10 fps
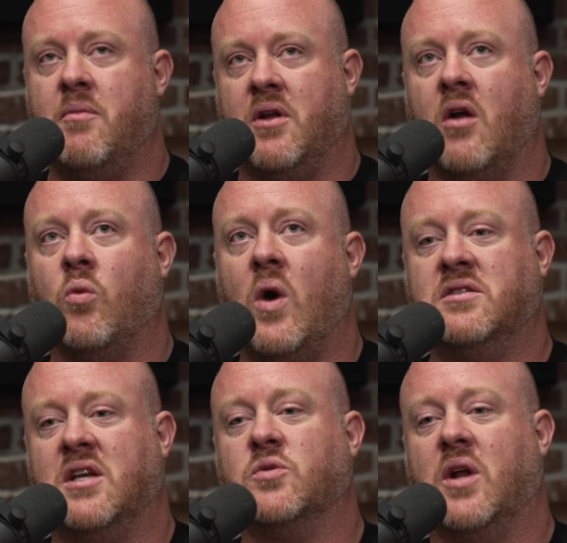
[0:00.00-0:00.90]
but on
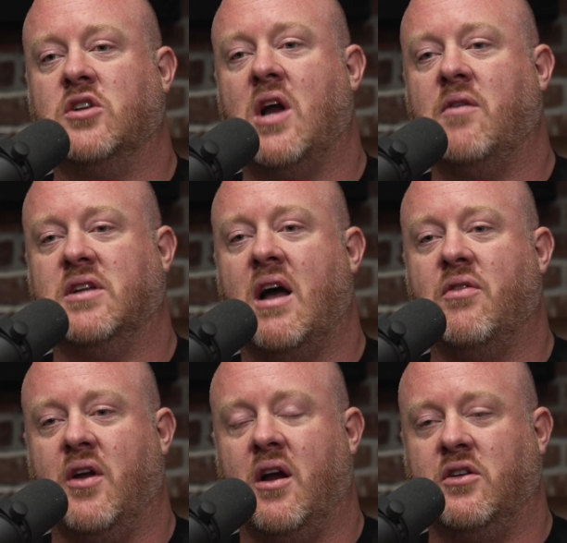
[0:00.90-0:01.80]
Wednesdays when I traveled
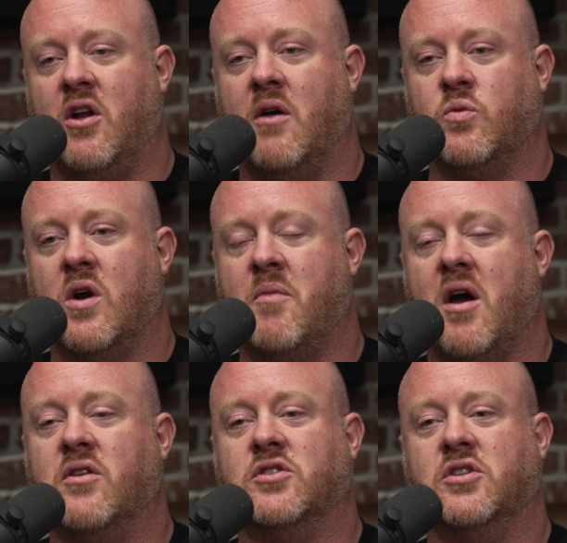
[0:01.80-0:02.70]
out there, I was wearing my
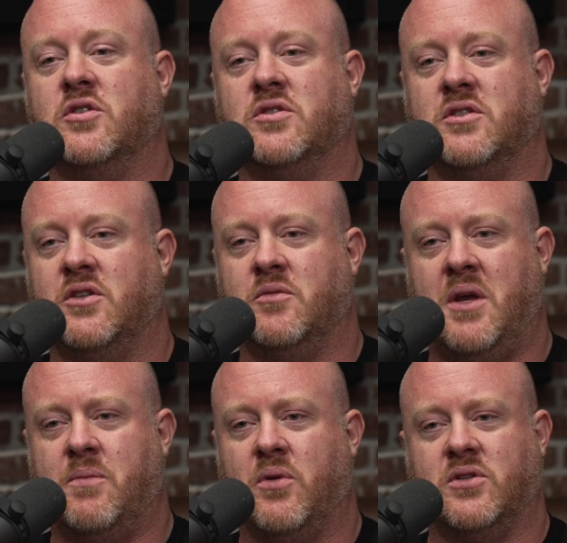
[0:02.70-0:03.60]
other shoes and dude,
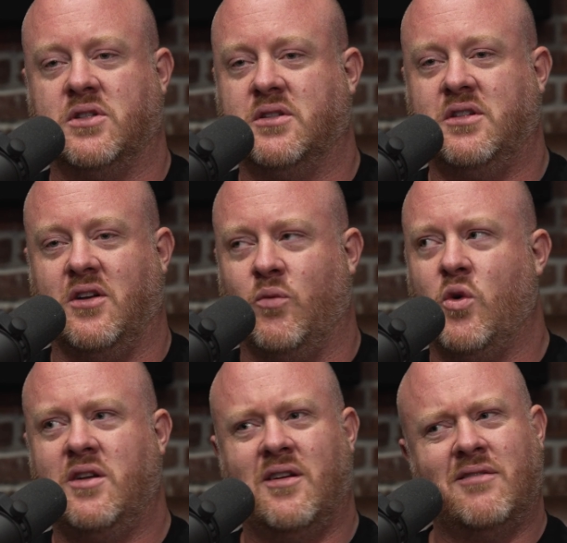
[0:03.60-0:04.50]
people are just,
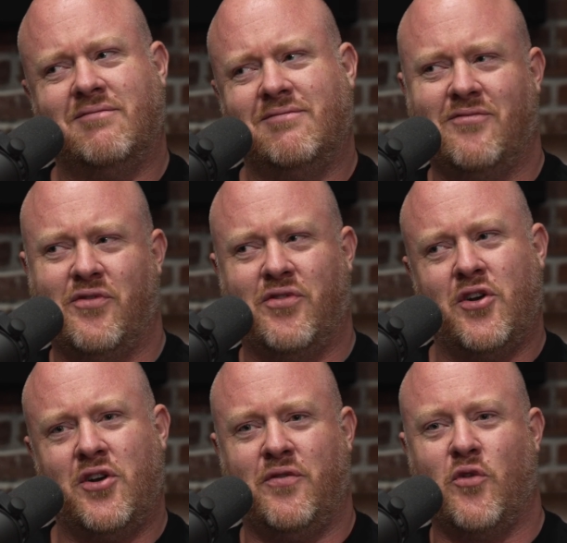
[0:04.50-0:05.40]
one of them
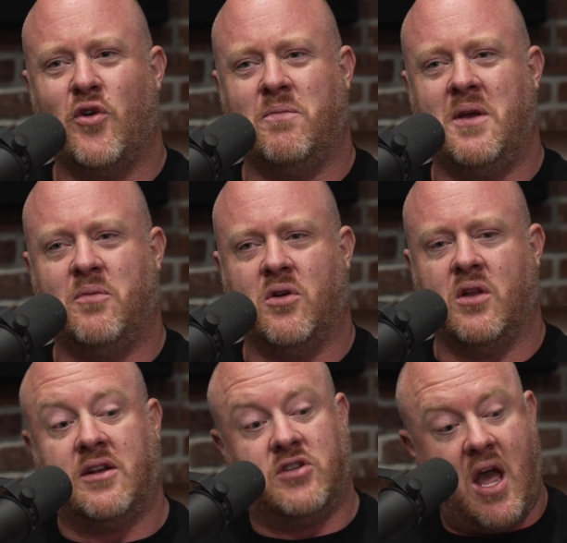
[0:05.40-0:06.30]
30, 40 people are
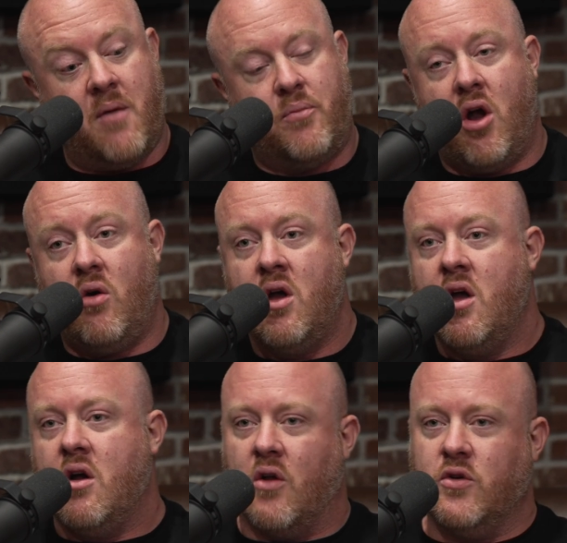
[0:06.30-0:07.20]
like, damn, bro,
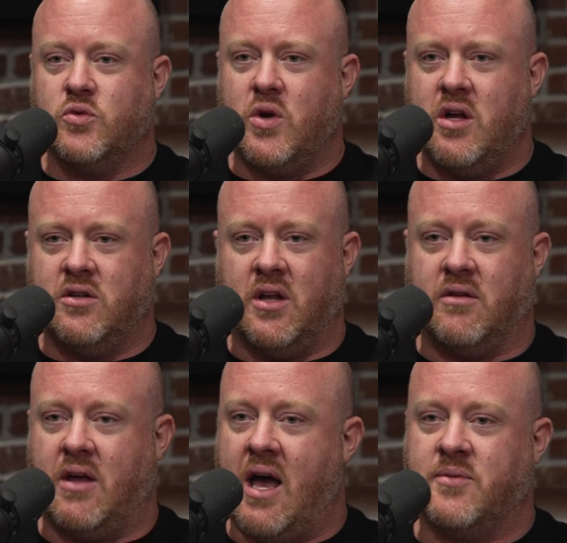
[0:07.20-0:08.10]
are those real? And you're
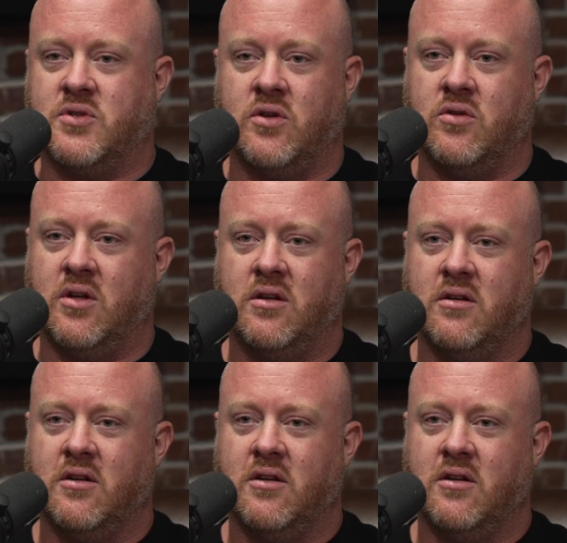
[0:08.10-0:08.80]
like, absolutely.